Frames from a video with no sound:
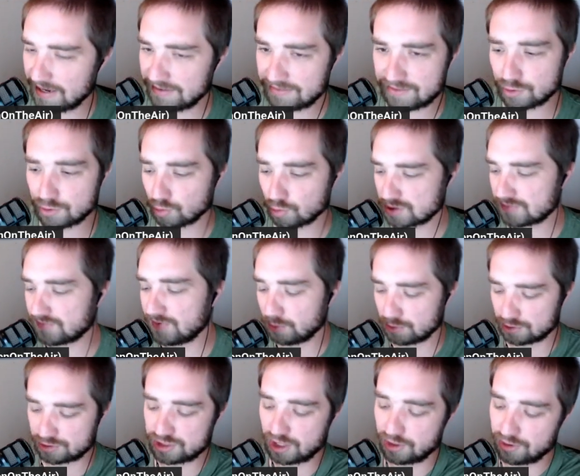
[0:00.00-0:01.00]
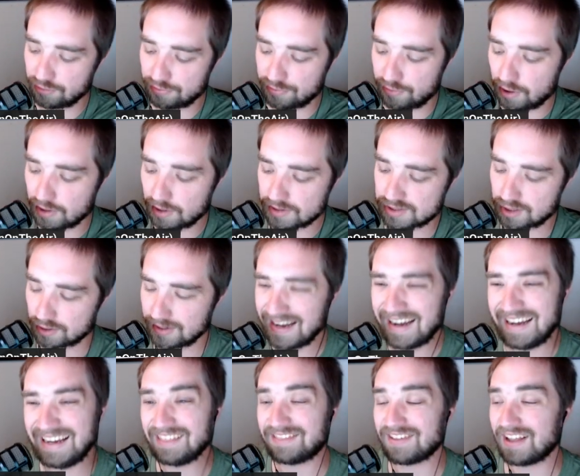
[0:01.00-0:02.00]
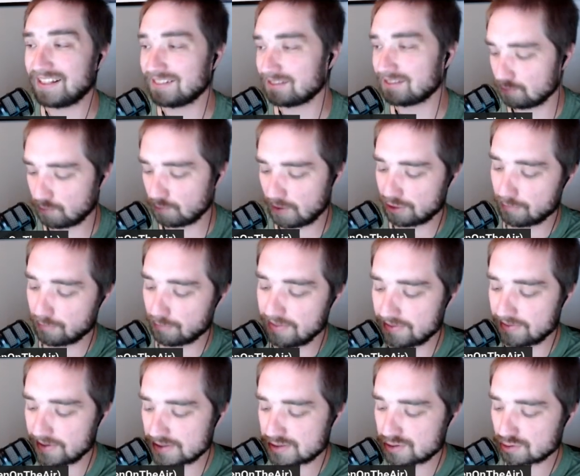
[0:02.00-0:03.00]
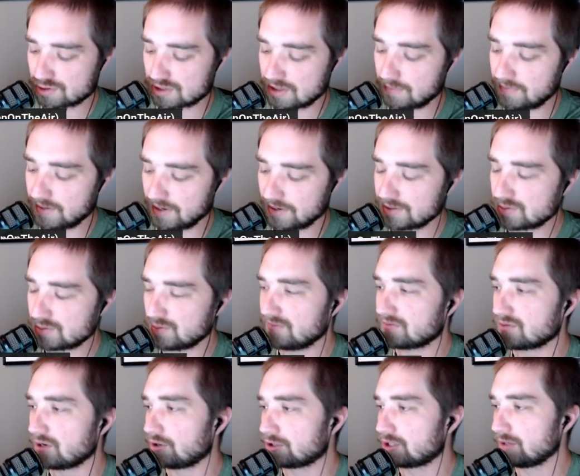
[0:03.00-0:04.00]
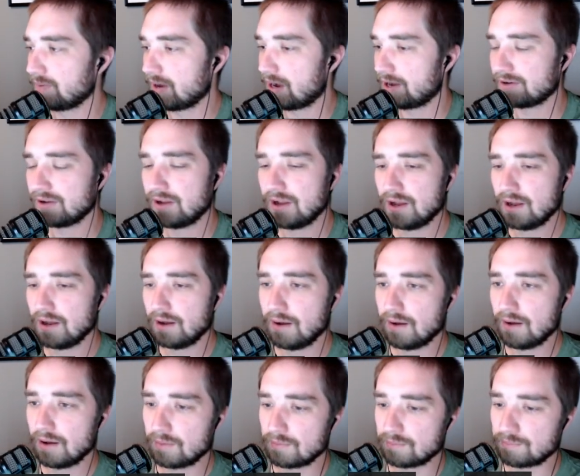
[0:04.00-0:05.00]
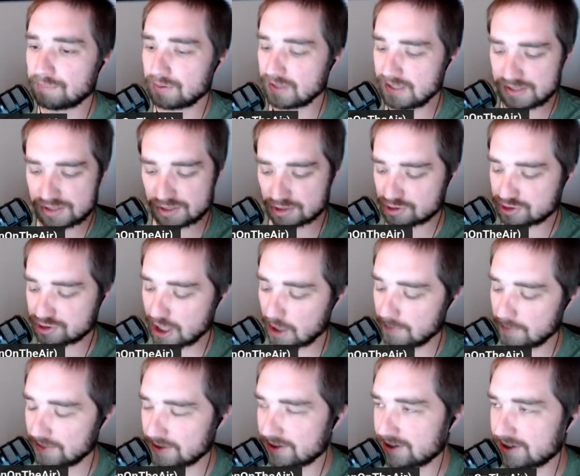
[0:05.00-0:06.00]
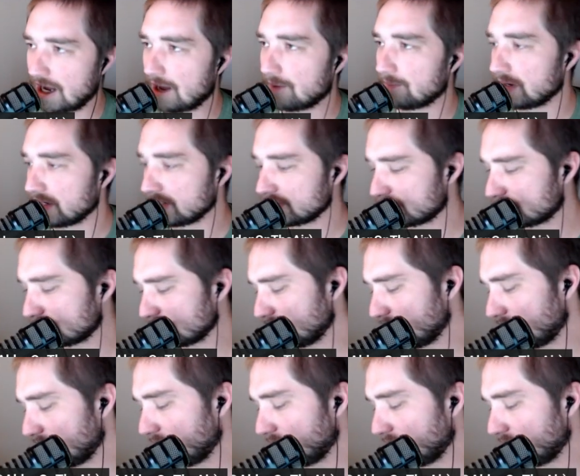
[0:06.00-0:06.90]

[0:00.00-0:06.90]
And of course, if you want to share your thoughts on anything, whether it be this or something else we've talked about, please share them in the comments.